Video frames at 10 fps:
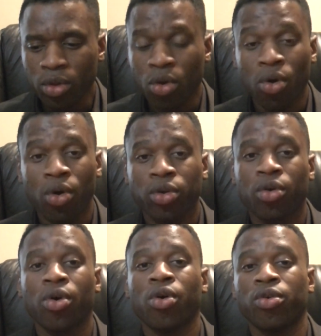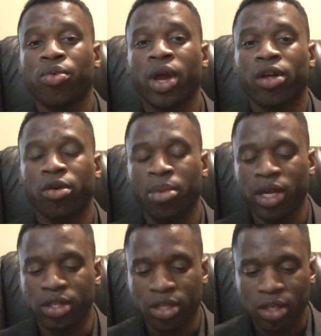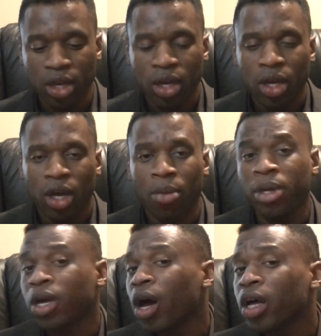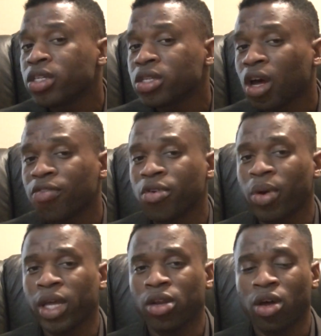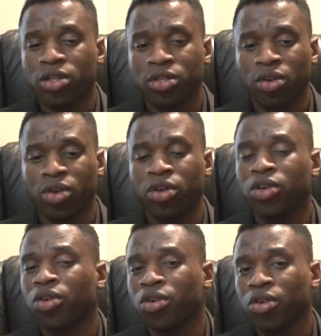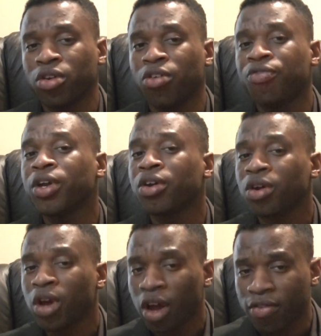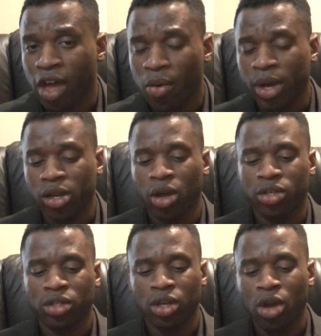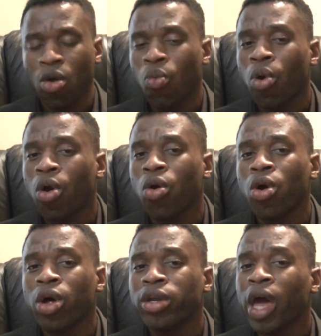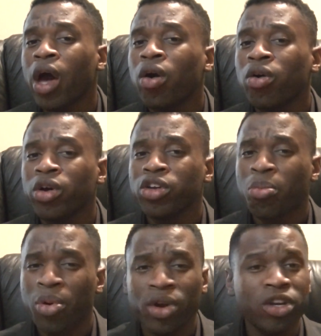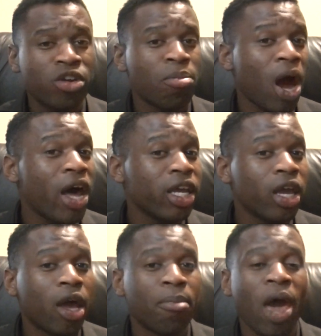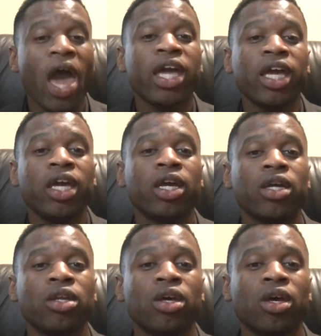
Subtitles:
on a regular basis, because of the weight loss, or your fear of that weight loss. Well, now you're putting your body back in